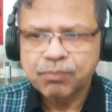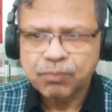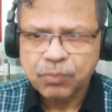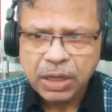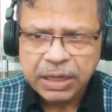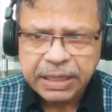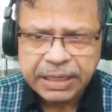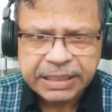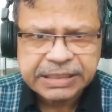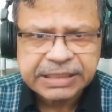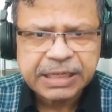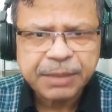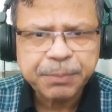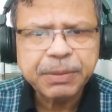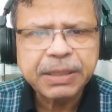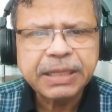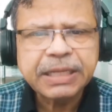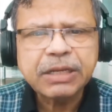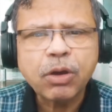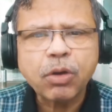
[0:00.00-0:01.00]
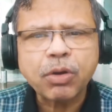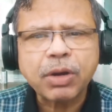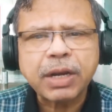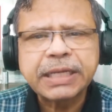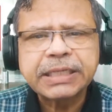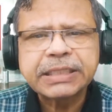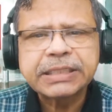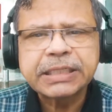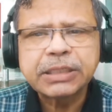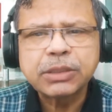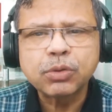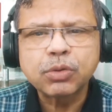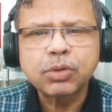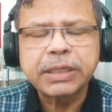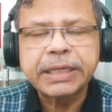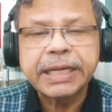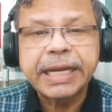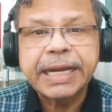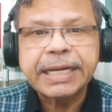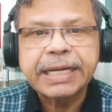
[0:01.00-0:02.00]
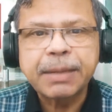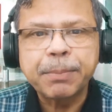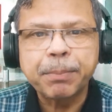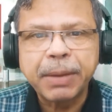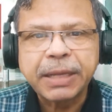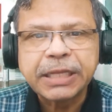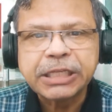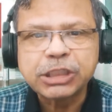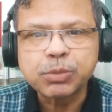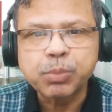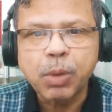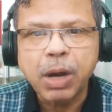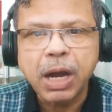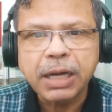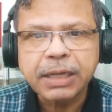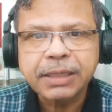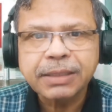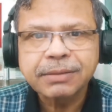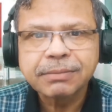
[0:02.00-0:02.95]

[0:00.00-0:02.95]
disrupting organization to create a benchmark